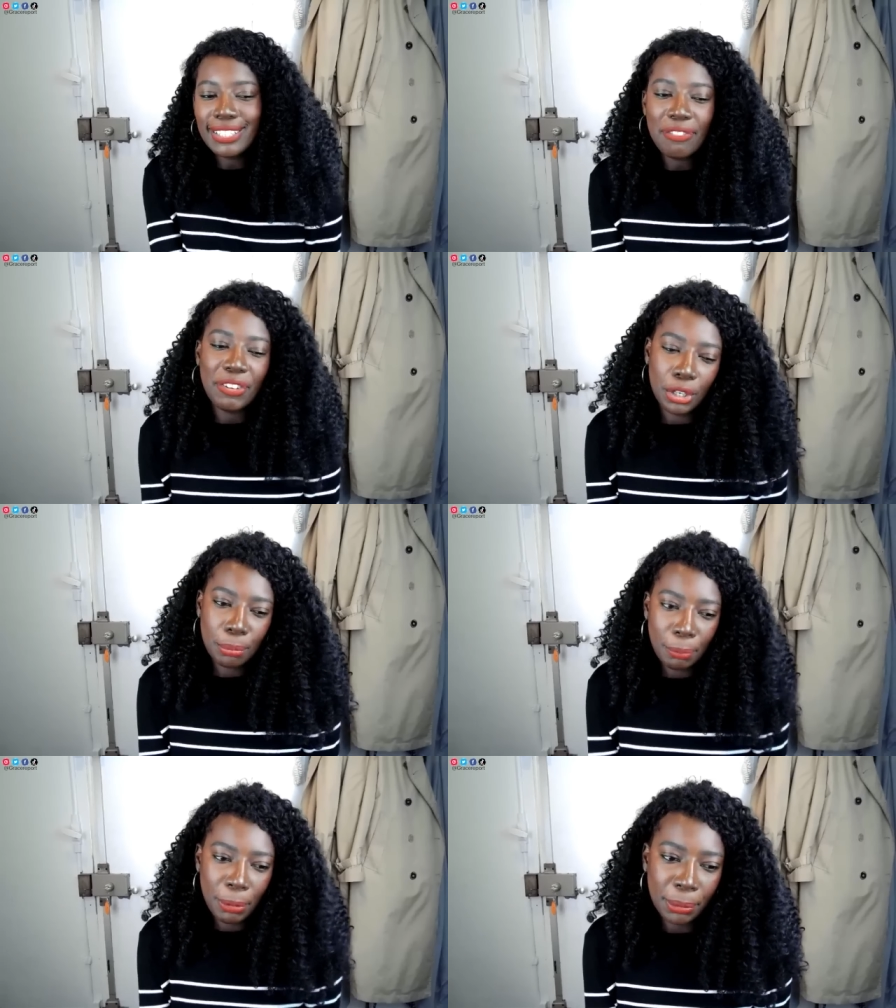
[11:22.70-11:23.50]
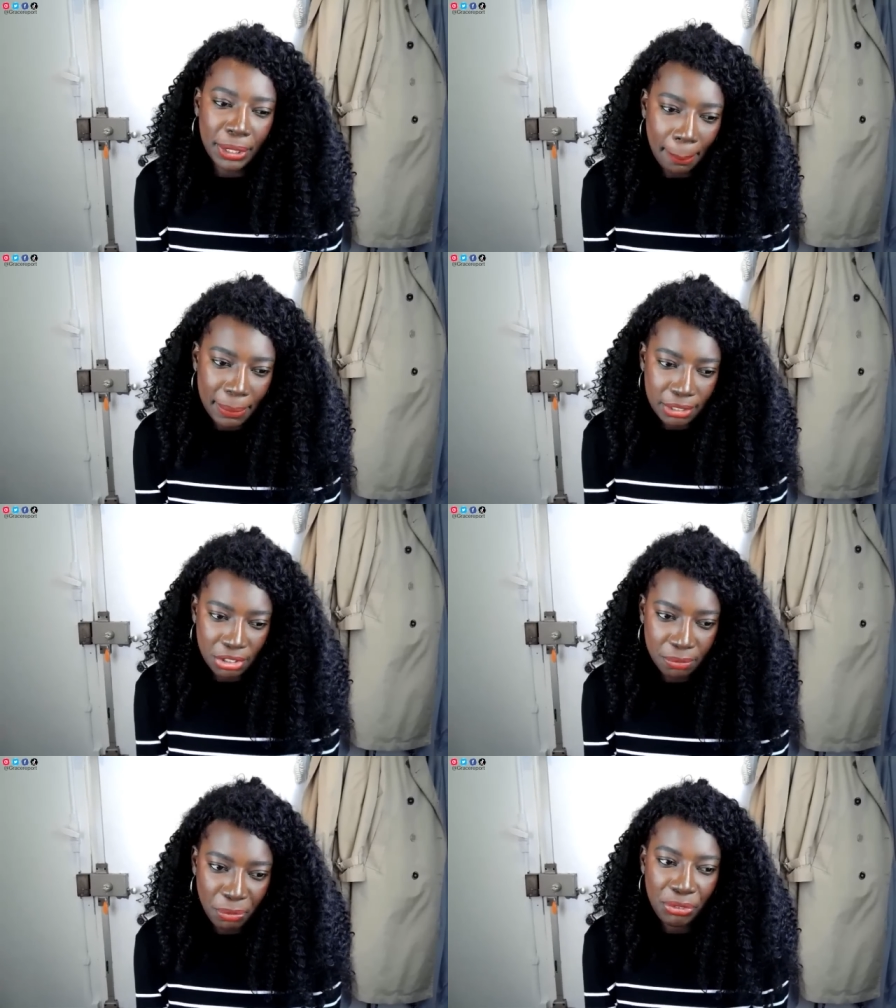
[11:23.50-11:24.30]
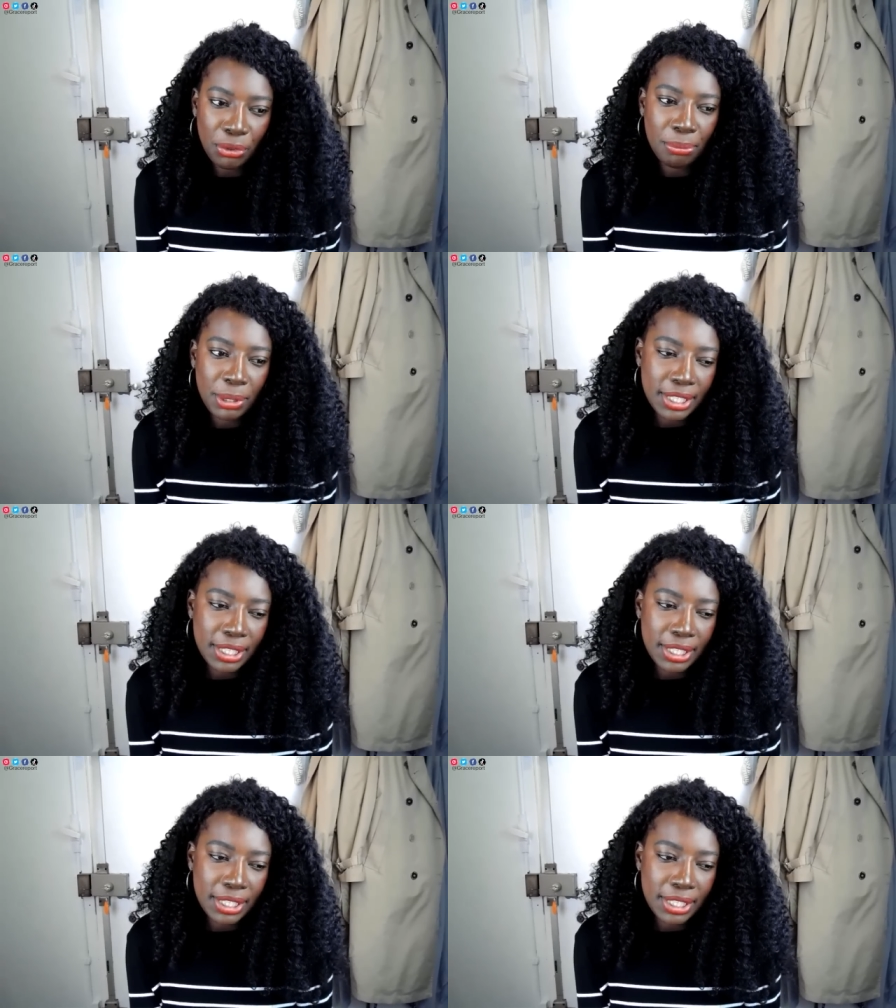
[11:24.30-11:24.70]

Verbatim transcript: fair to put people in that position if you meet